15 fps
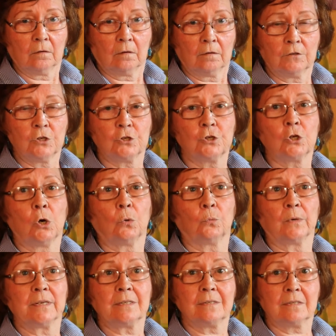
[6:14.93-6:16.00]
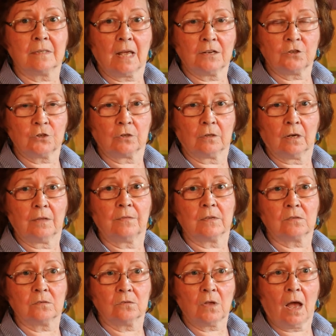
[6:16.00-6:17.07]
to show recession in the
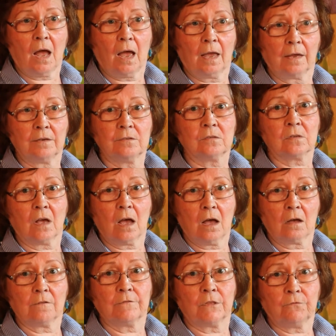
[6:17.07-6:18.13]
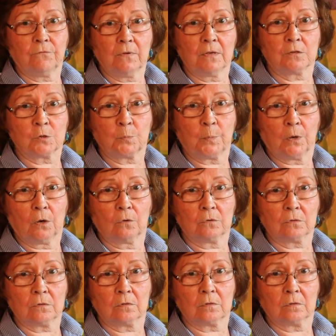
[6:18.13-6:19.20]
size of the fence
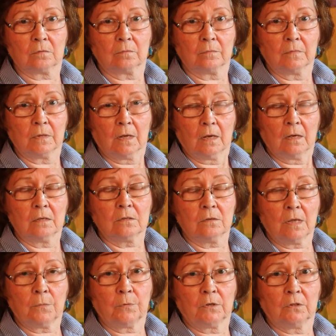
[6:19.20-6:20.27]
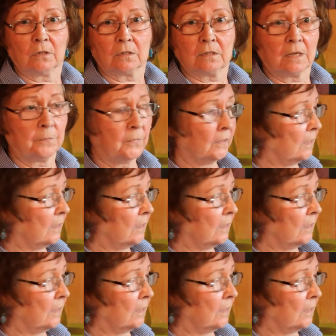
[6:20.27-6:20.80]
posts. So they would look something